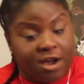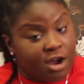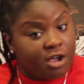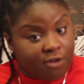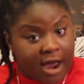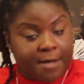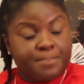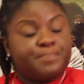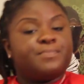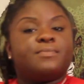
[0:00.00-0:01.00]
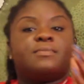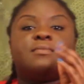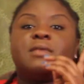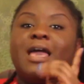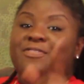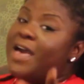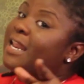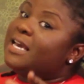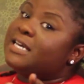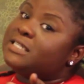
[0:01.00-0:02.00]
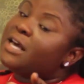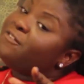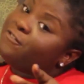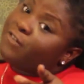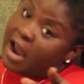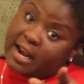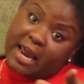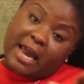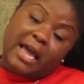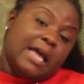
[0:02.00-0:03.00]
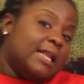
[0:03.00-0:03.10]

Gary Gray, and that is Friday.